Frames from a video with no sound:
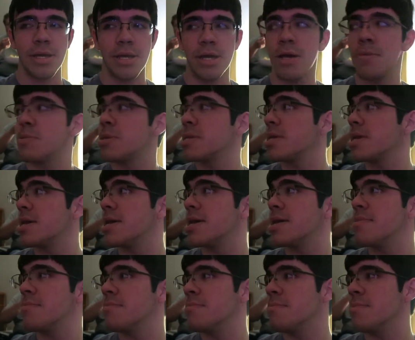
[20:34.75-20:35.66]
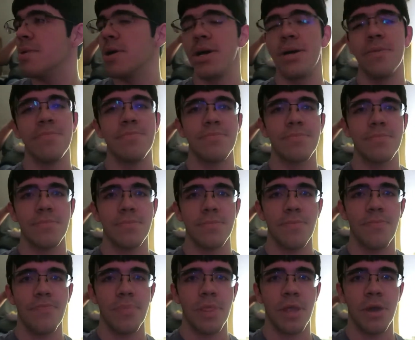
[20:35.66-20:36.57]
upset, but
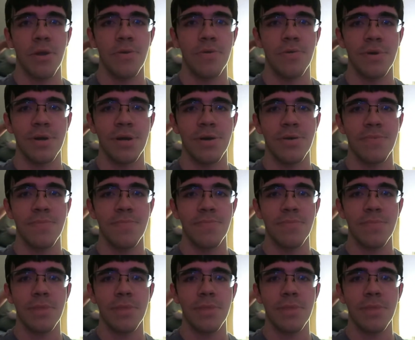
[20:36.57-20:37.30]
oh well.